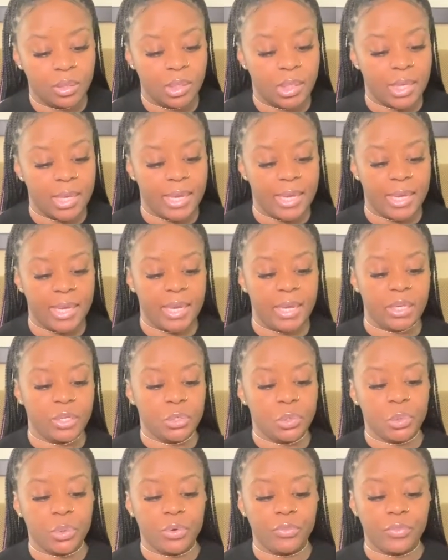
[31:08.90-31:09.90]
and
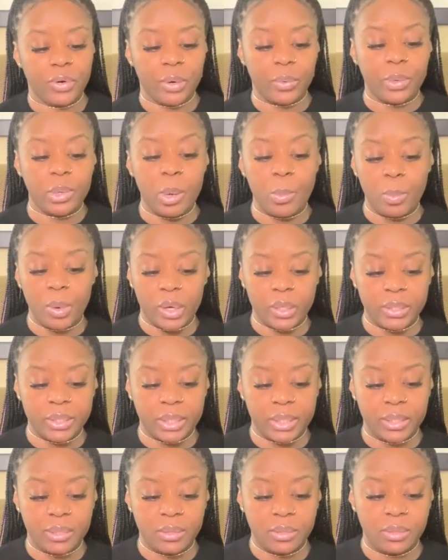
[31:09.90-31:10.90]
you're very
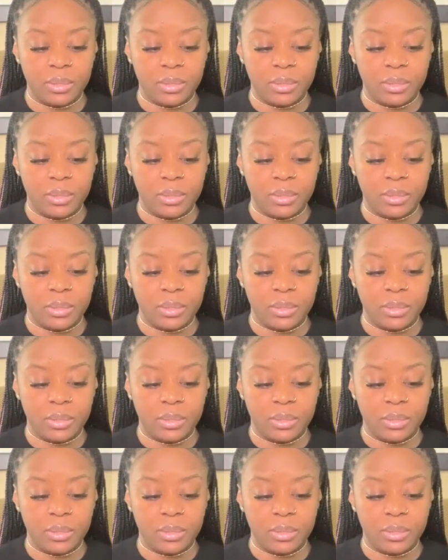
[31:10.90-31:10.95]
abundant.